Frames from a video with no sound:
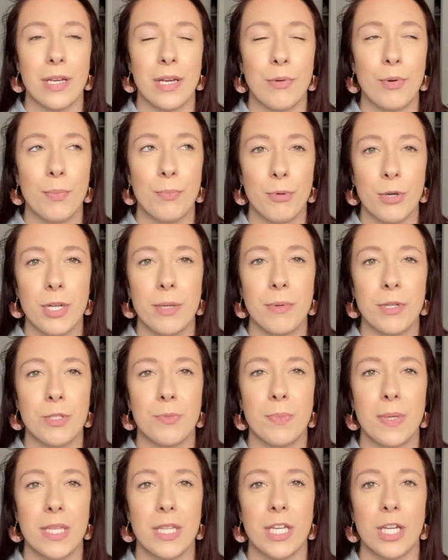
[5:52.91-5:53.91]
it would pretty much
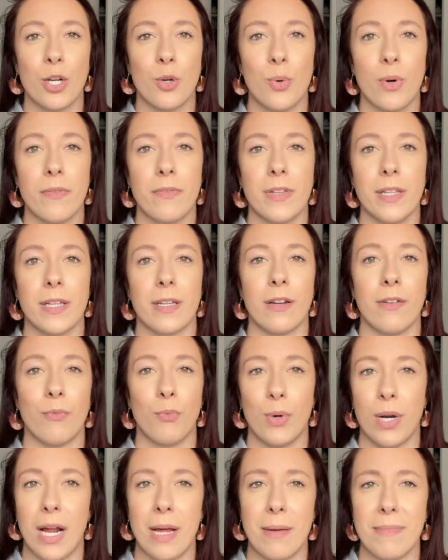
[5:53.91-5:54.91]
be the equivalent of
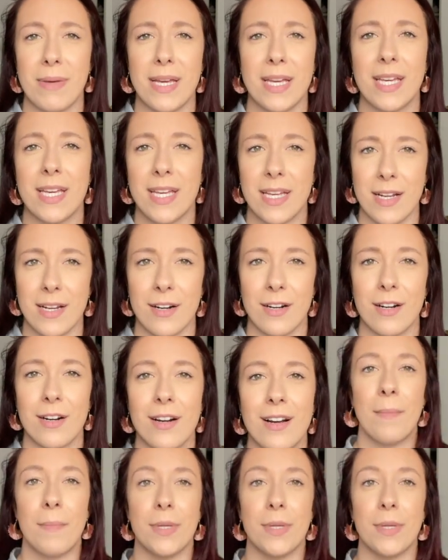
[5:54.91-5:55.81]
what I make here.